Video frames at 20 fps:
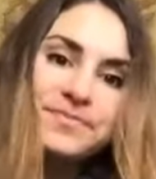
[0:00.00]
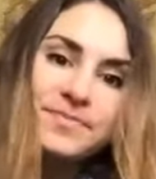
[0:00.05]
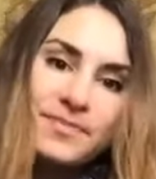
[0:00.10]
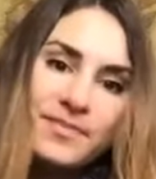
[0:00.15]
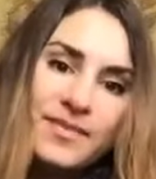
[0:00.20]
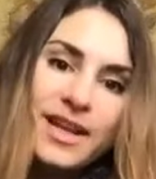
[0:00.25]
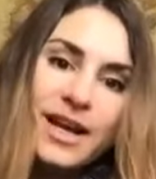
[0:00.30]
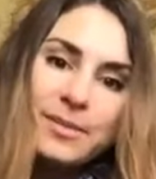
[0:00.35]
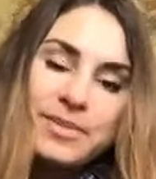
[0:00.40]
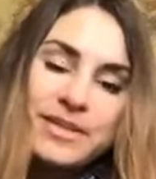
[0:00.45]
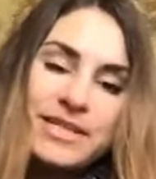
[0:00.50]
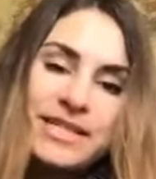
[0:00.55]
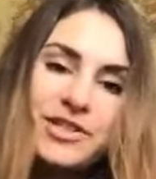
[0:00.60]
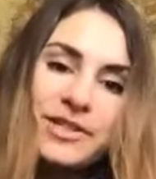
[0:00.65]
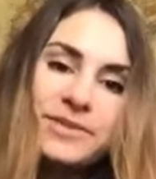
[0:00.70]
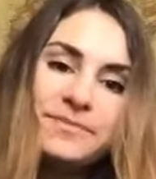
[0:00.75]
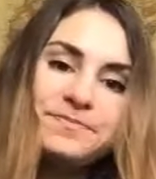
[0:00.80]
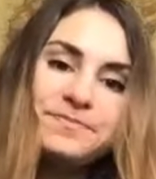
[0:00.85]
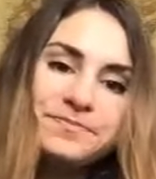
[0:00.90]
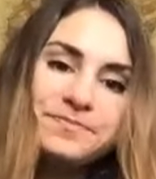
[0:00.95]
yes of
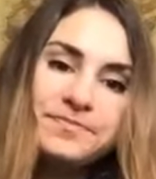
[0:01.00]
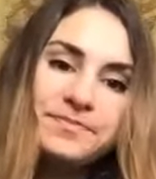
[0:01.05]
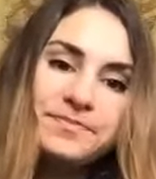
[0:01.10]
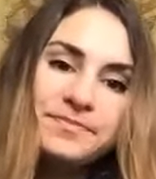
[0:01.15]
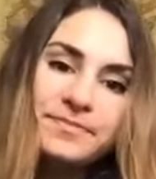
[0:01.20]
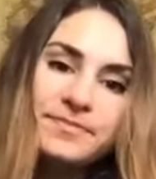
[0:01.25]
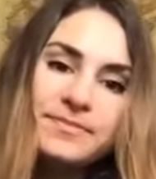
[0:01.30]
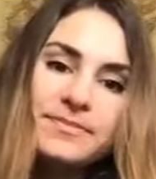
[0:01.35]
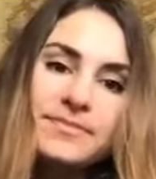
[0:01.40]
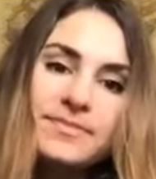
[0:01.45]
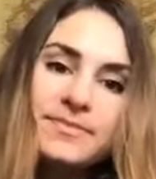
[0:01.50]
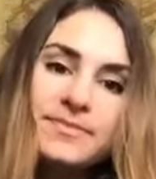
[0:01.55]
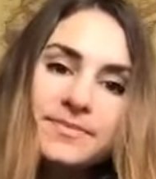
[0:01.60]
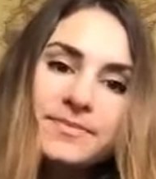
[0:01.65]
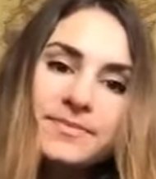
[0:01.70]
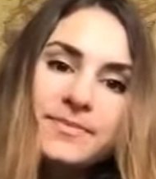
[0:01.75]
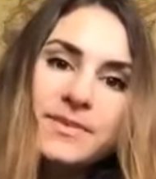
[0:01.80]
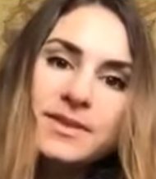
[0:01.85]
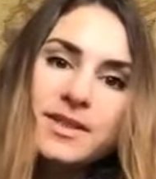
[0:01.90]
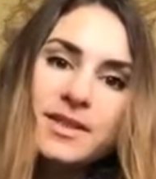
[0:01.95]
course and this
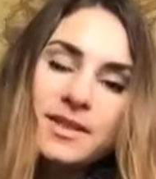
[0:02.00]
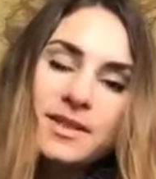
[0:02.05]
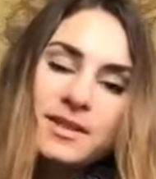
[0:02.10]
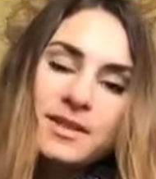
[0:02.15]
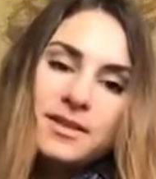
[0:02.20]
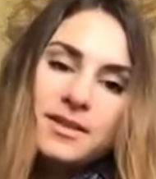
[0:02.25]
was very